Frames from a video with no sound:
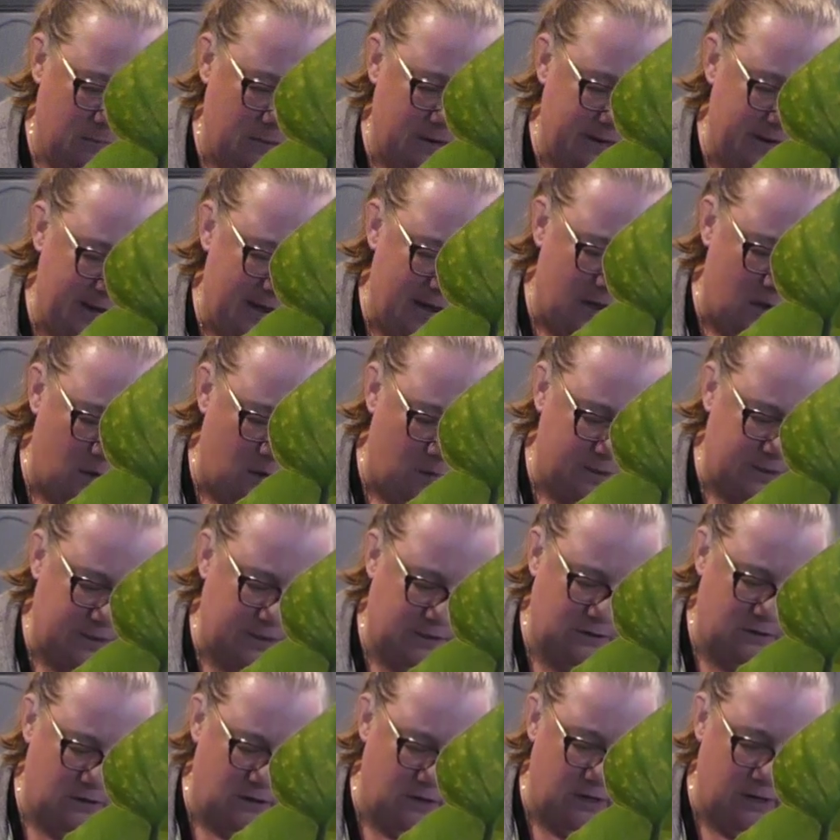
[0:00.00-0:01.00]
But now
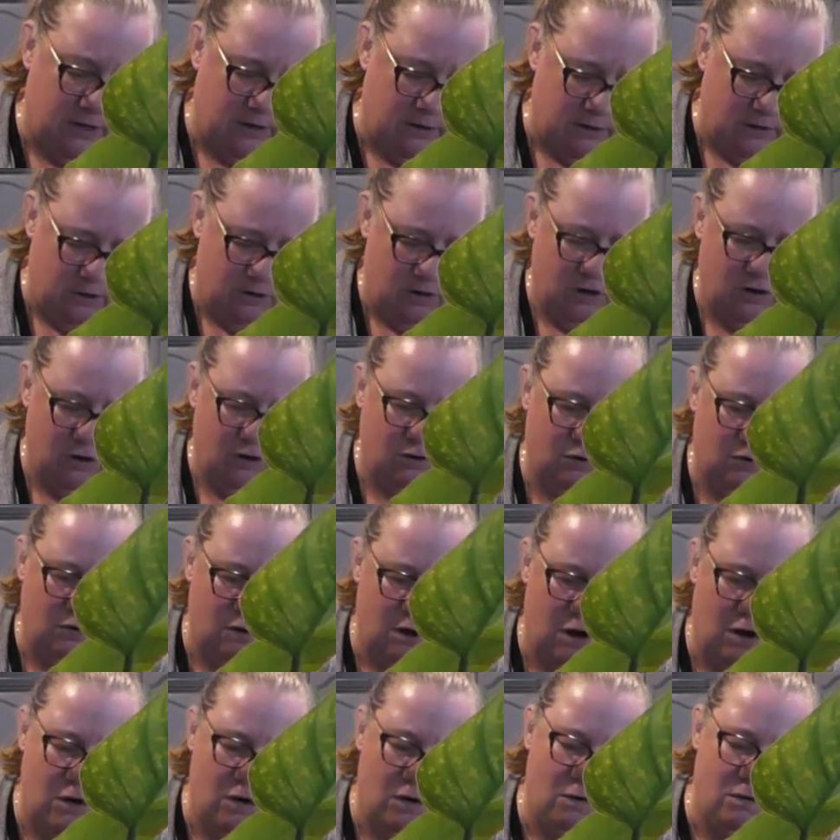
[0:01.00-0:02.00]
it's gonna
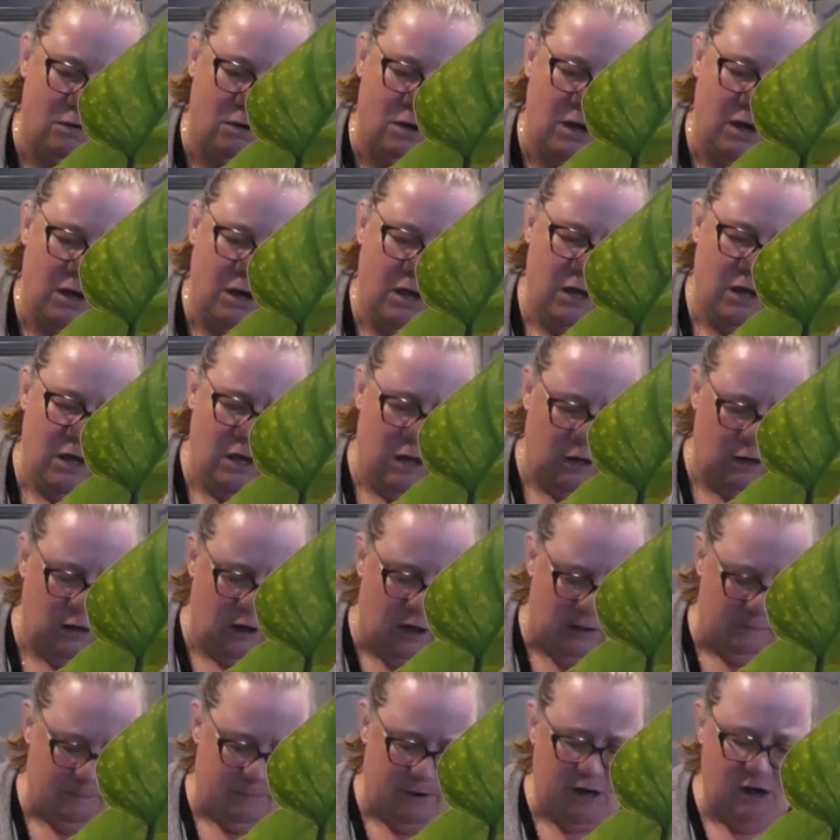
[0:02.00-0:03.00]
grow a
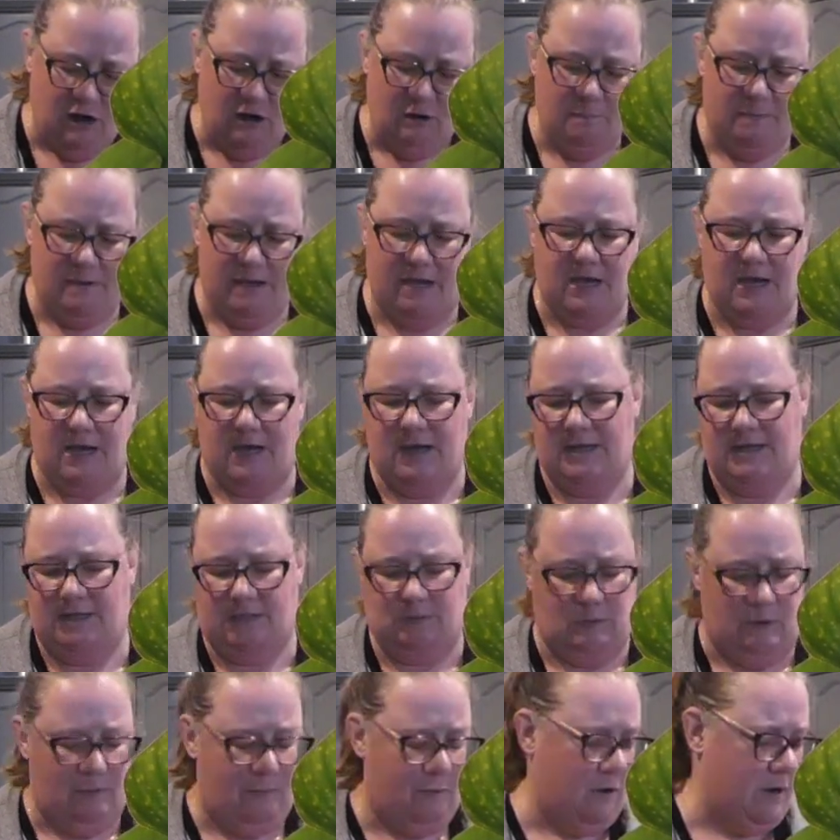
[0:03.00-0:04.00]
lot bigger
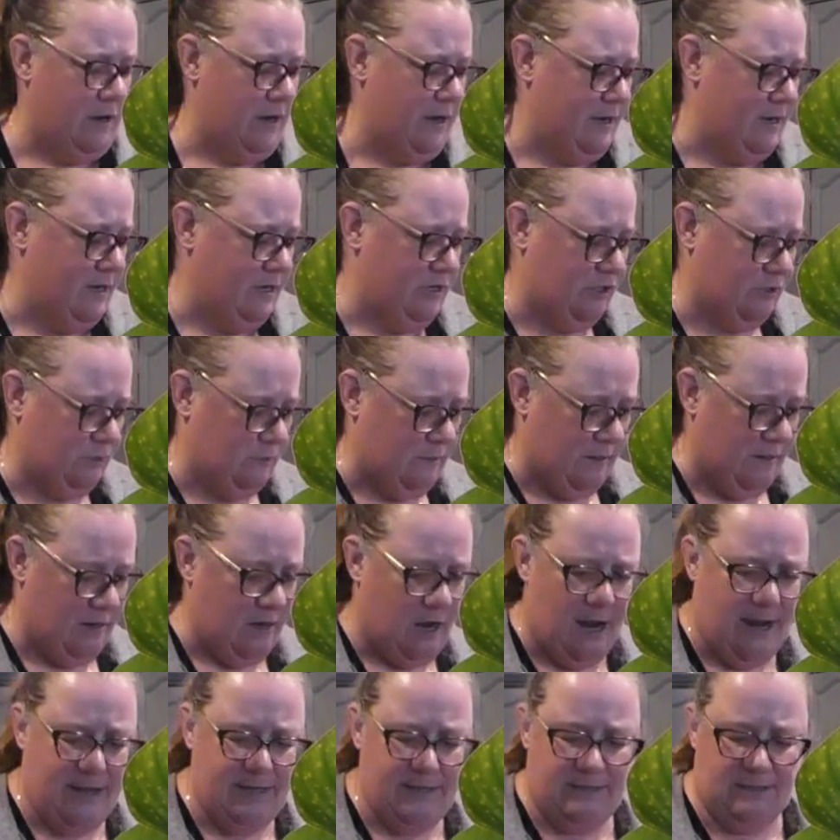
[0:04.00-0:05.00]
because we put it into a
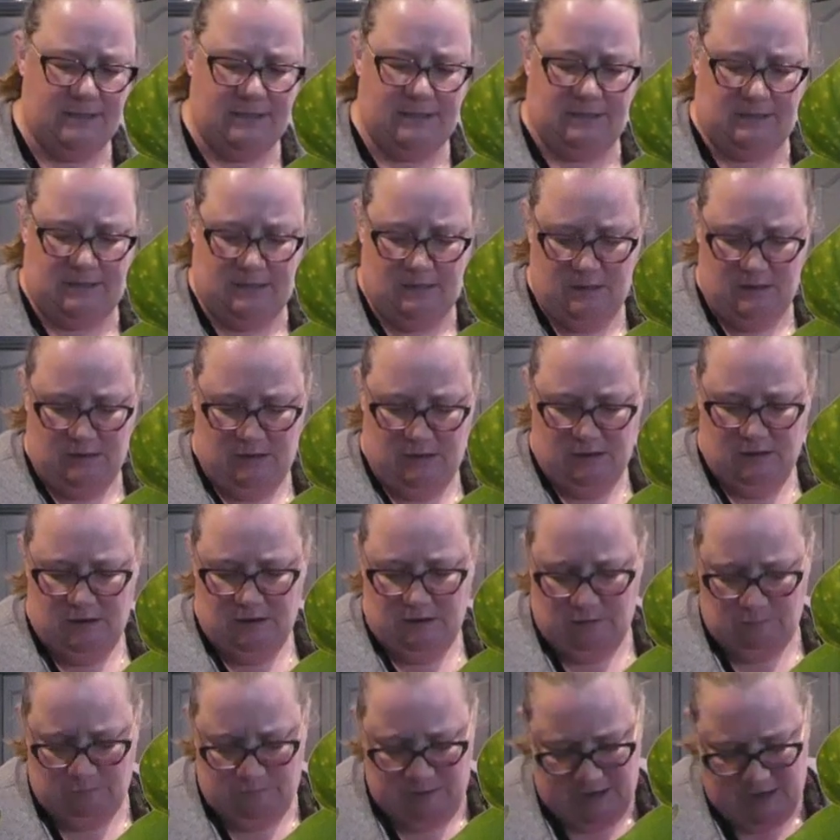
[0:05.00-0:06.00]
nice
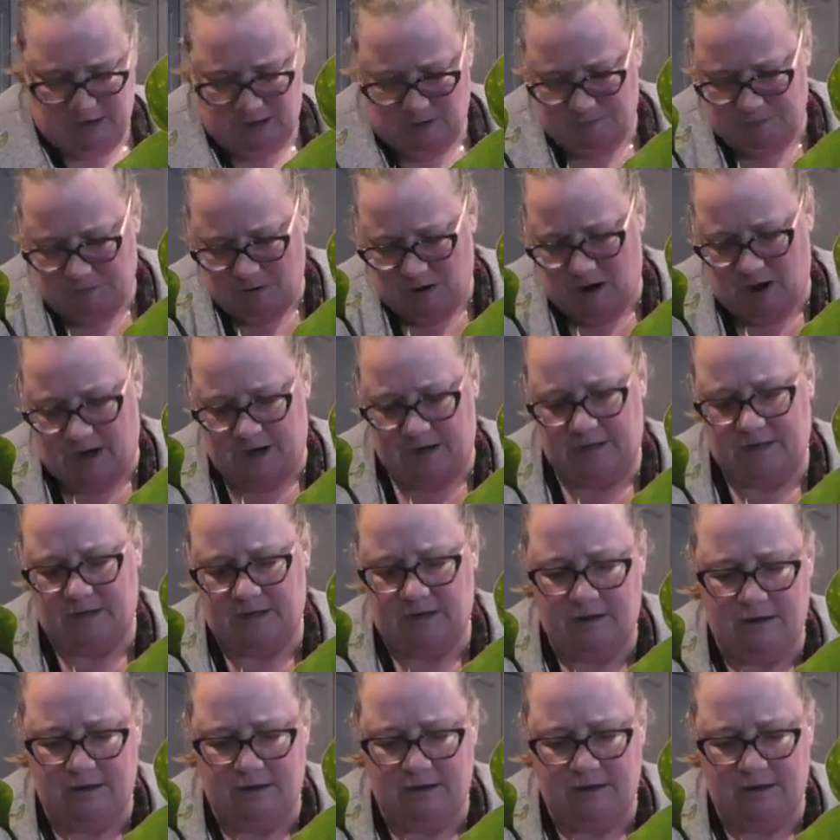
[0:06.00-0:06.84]
big pot.